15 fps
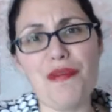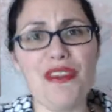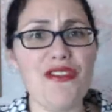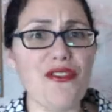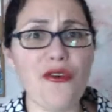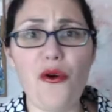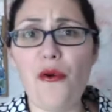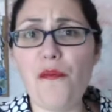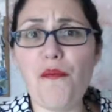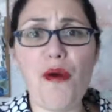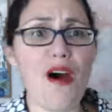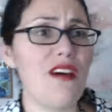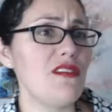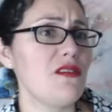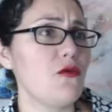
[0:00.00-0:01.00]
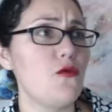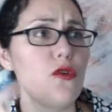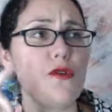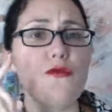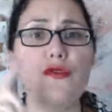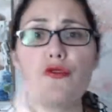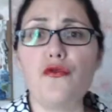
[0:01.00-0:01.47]
be their own boss,
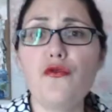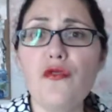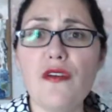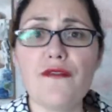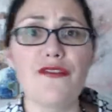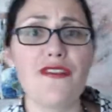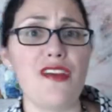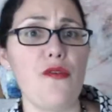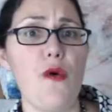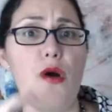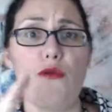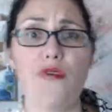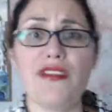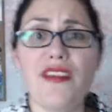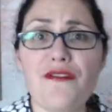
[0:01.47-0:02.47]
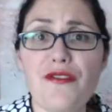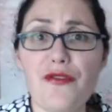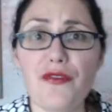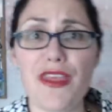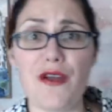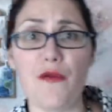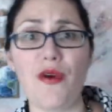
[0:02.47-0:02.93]
work with whoever they want,
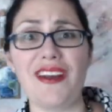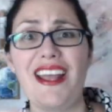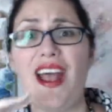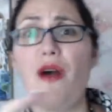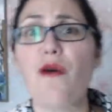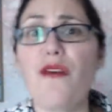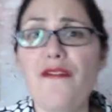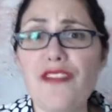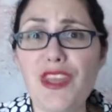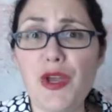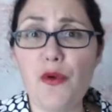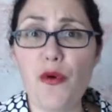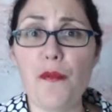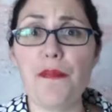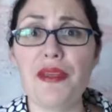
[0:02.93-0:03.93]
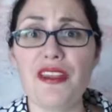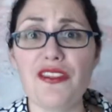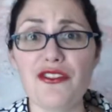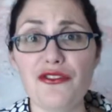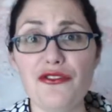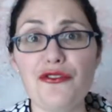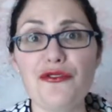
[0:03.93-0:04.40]
whenever they want, however they want, being
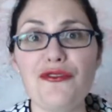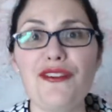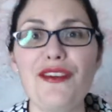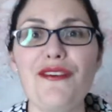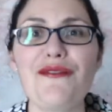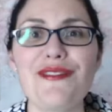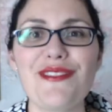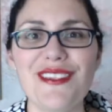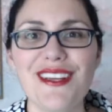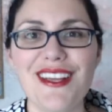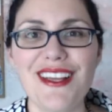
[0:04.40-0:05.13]
their true selves?